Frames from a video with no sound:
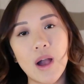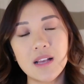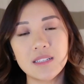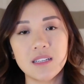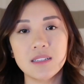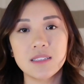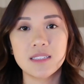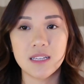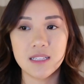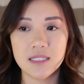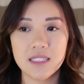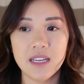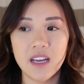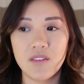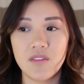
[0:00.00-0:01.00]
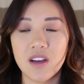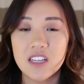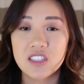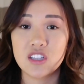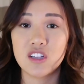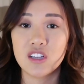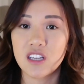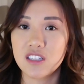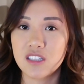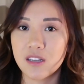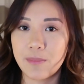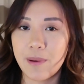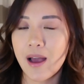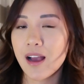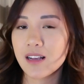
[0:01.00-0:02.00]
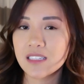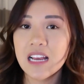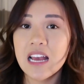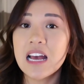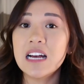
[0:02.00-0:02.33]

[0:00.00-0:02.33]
YSL Sunset. If you guys are looking to the bags,